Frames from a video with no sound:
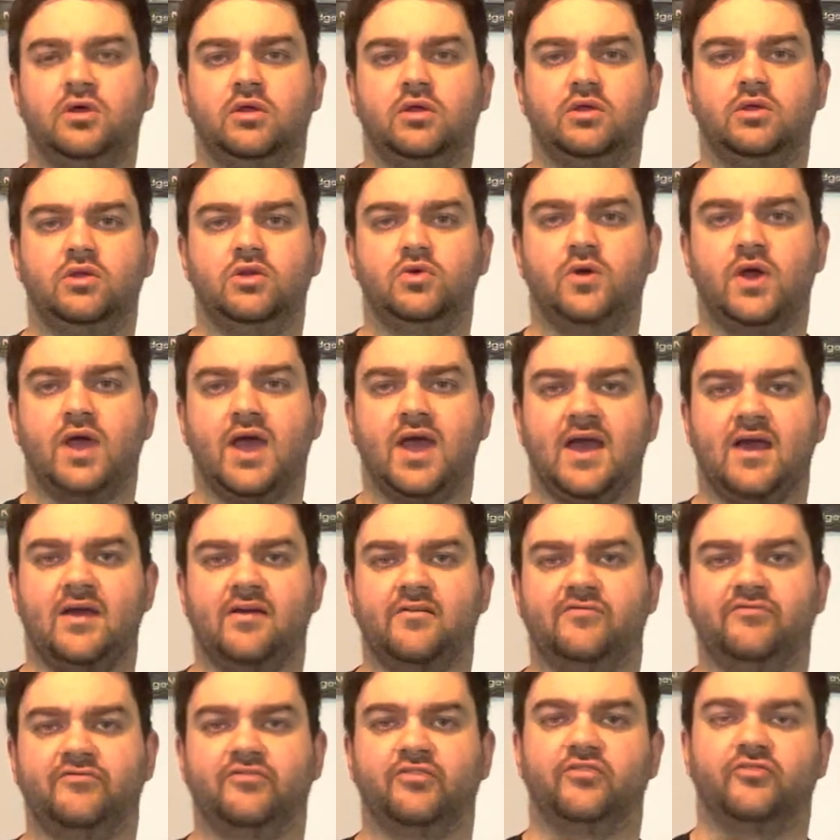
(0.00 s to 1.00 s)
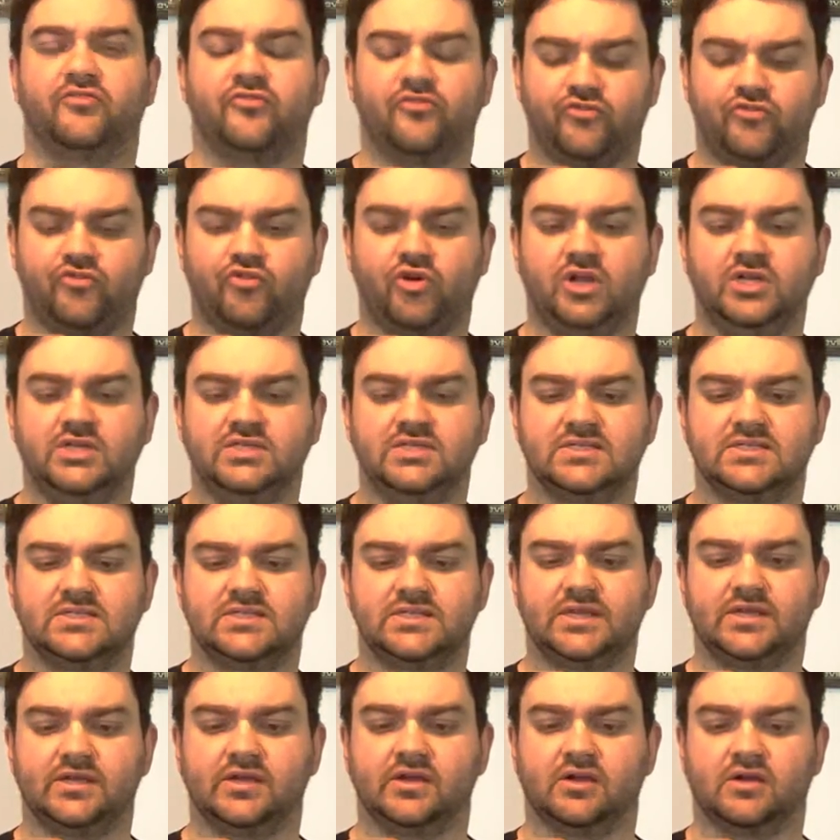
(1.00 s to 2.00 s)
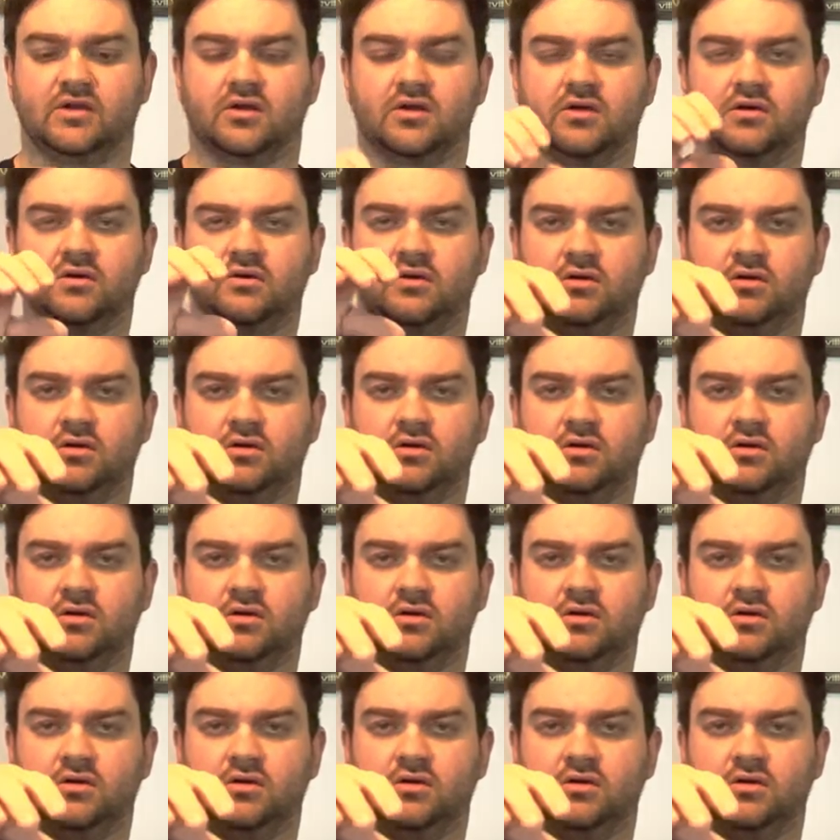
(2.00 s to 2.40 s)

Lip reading: you have front steer,